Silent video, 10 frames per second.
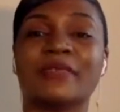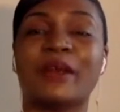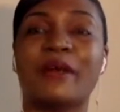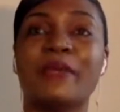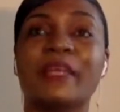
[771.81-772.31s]
So
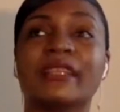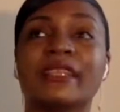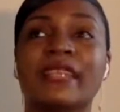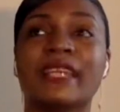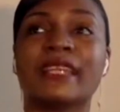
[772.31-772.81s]
I
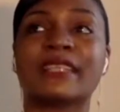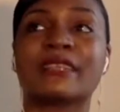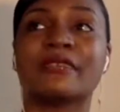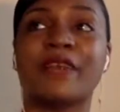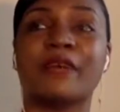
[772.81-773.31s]
immediately text
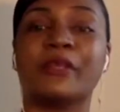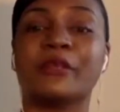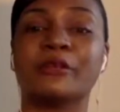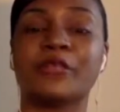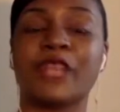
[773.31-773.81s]
the family
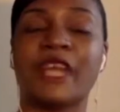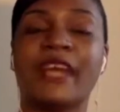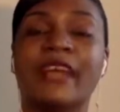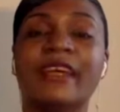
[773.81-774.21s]
group chat.